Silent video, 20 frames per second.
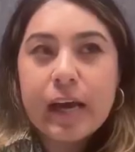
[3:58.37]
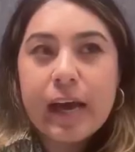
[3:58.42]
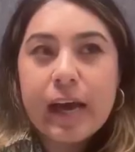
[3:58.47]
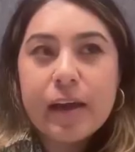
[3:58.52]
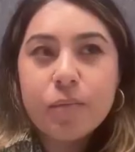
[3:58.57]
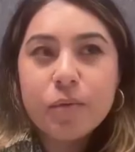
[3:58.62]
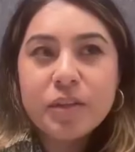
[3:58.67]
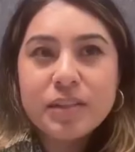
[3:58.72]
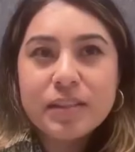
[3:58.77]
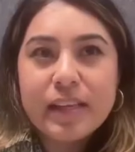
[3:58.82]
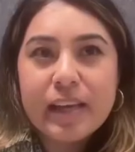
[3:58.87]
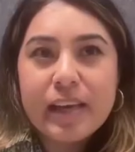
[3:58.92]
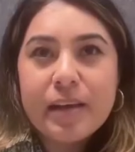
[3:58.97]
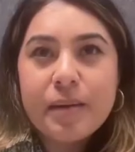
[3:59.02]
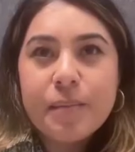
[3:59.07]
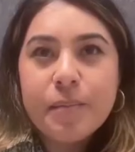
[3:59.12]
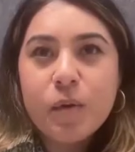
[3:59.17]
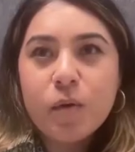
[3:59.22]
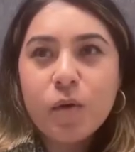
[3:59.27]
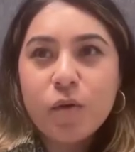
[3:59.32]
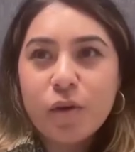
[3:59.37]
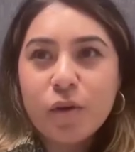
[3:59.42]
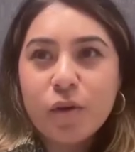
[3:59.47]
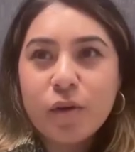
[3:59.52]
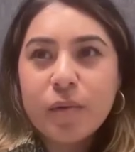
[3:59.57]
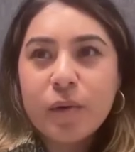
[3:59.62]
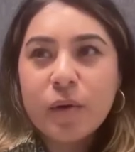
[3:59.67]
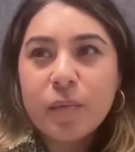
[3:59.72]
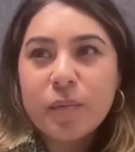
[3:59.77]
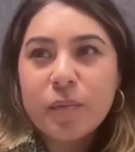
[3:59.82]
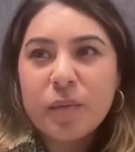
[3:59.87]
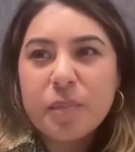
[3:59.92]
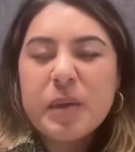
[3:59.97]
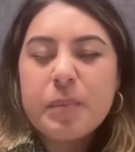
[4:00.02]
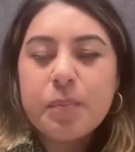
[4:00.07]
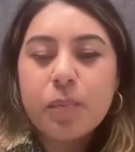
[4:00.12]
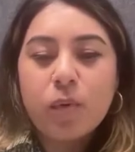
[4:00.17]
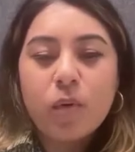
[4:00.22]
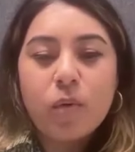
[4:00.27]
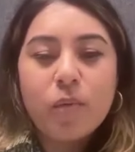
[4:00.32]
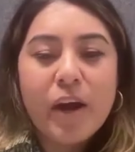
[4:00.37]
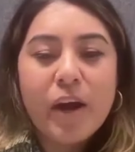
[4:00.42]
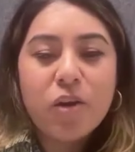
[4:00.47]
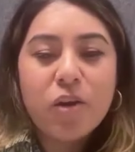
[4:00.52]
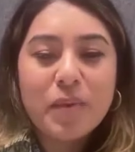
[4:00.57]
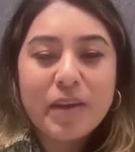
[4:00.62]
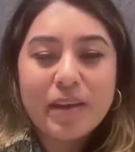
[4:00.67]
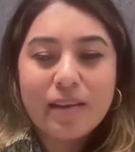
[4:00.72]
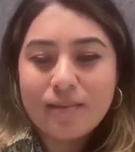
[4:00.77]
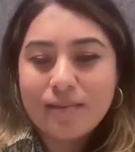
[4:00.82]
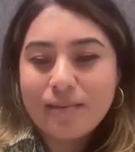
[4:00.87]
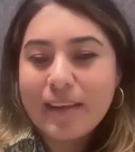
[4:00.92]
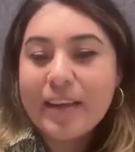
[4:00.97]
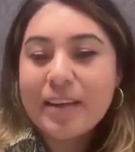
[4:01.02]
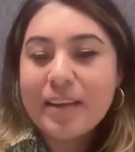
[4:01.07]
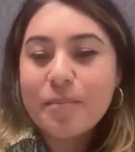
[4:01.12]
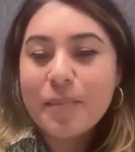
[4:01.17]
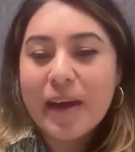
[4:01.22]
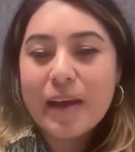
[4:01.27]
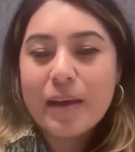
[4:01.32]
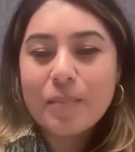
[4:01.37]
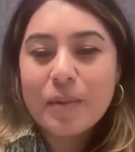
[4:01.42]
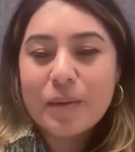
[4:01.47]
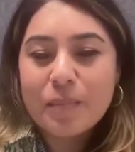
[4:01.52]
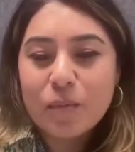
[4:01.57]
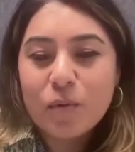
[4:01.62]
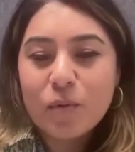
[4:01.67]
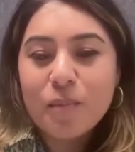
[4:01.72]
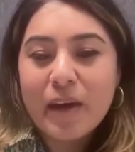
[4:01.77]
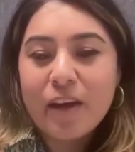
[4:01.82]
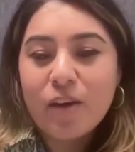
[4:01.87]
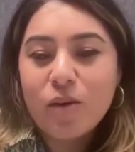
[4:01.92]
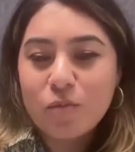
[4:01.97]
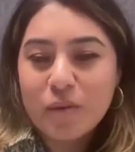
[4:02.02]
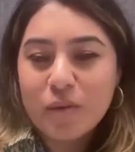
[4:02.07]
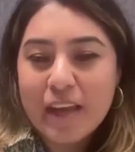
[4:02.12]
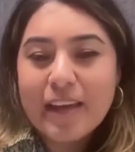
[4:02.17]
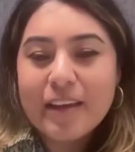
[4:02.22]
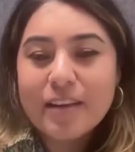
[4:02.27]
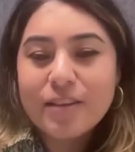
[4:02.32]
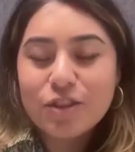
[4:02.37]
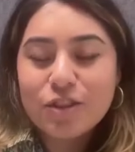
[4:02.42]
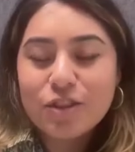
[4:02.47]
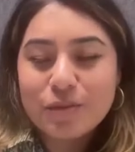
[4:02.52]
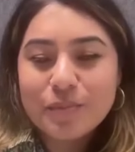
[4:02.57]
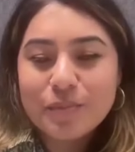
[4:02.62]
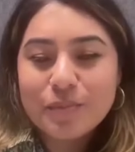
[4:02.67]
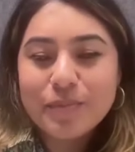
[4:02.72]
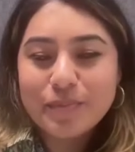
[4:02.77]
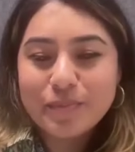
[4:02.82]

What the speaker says: I would say more the people around me, like my people my own age.